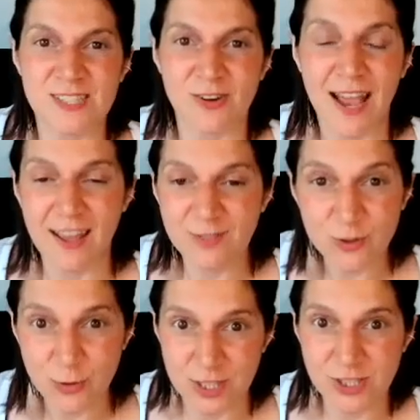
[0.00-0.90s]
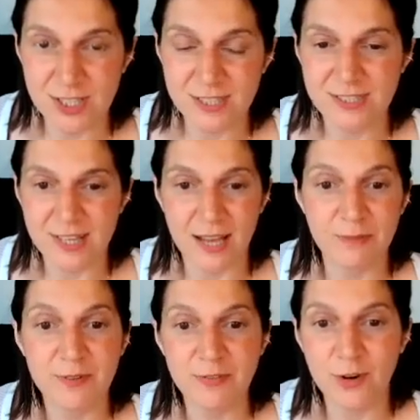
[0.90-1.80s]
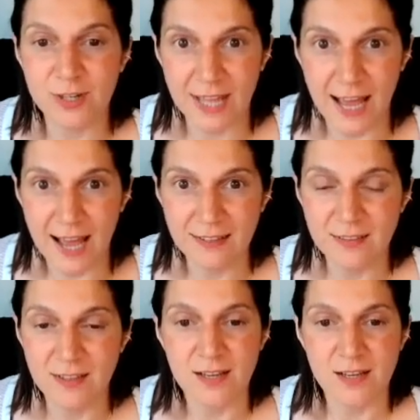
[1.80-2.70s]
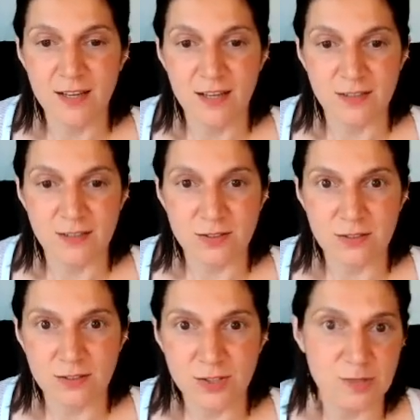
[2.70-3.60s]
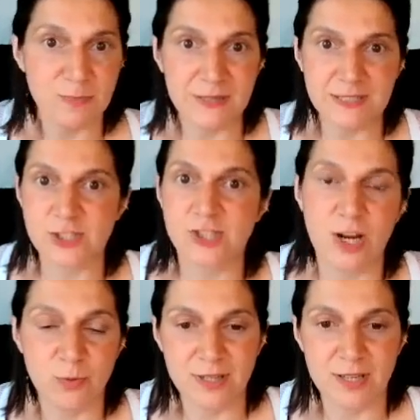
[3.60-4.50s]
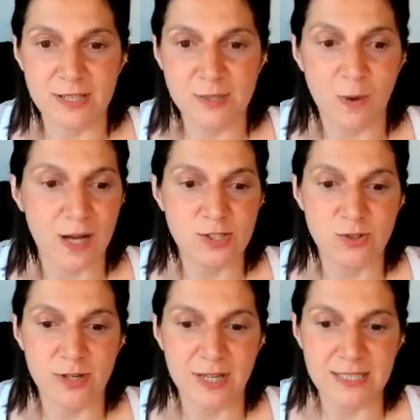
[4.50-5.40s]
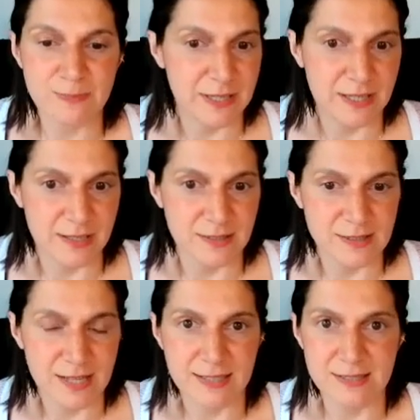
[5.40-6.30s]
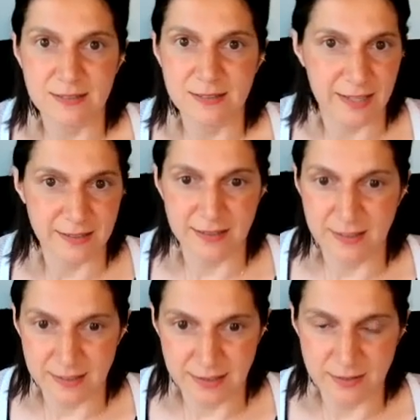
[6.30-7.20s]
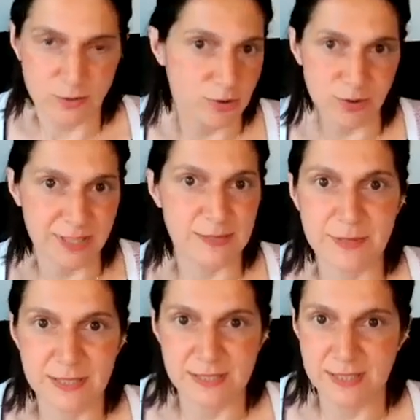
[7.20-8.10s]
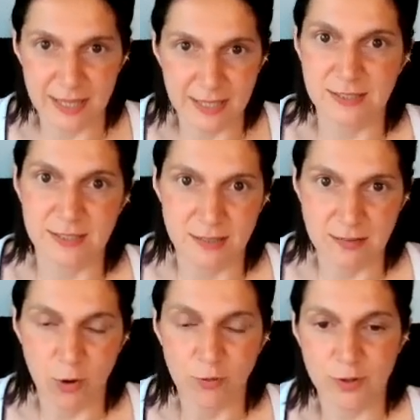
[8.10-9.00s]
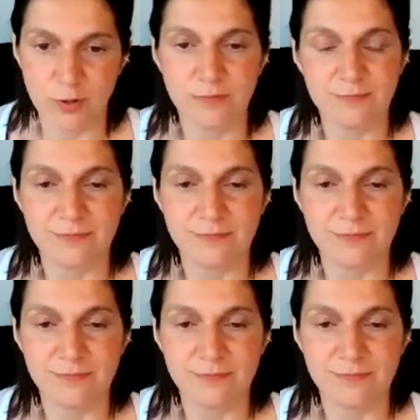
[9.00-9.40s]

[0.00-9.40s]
So I have two questions. And before that, just please share with us what's your experience as a technical lead or your experience in IT overall.